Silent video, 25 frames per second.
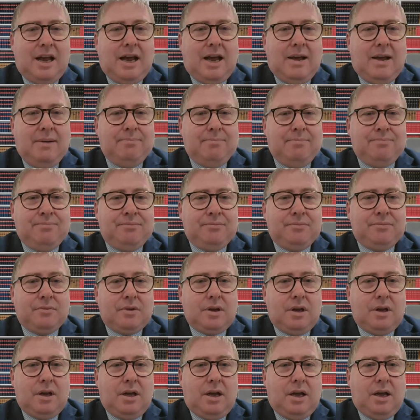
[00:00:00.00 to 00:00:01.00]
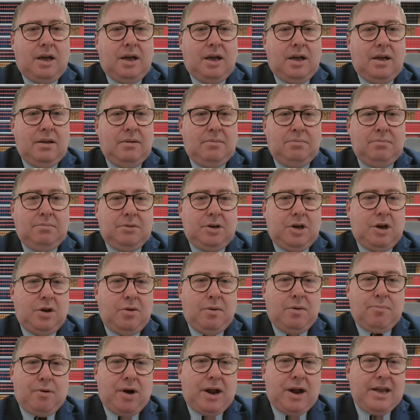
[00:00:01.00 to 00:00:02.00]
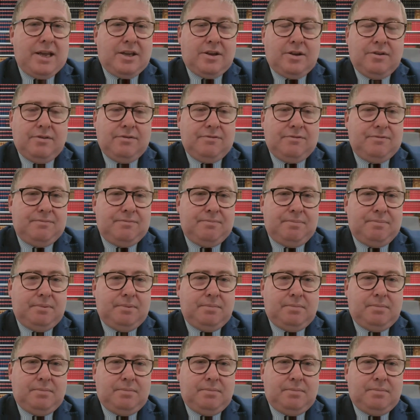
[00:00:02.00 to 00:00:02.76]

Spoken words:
a break of,